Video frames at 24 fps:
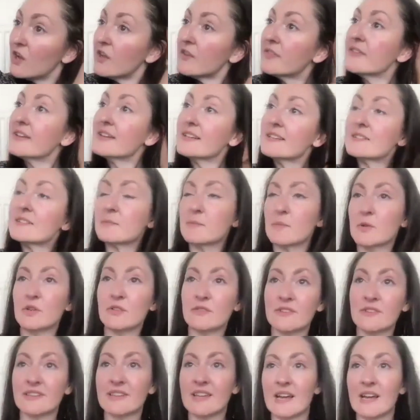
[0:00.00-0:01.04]
a lot of things are
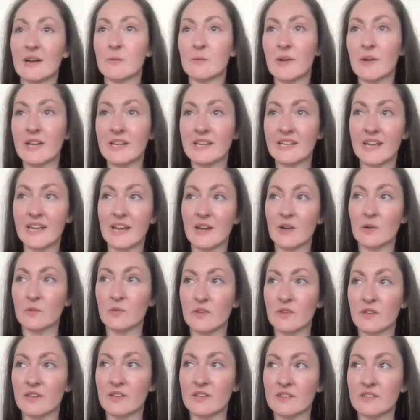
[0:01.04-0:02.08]
moving that way now.
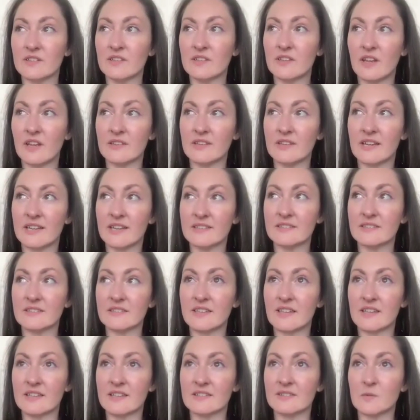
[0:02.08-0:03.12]

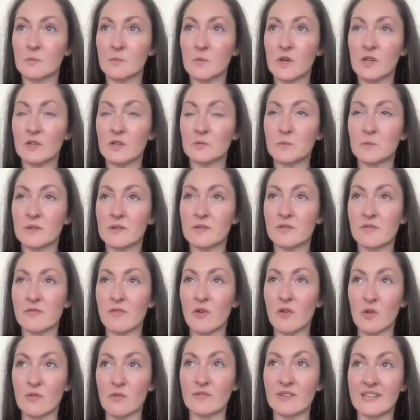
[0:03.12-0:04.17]
That's the world we're
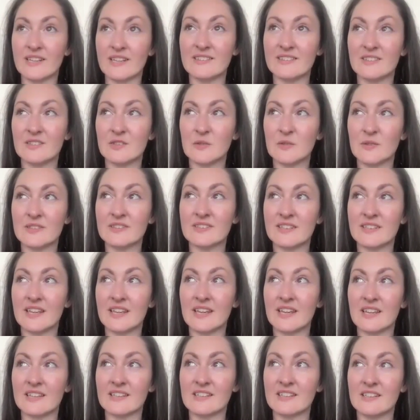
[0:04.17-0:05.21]
evolving into, isn't
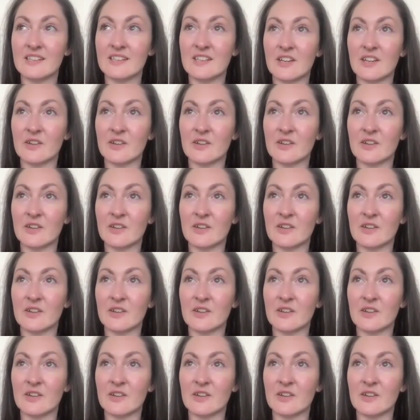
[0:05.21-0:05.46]
it?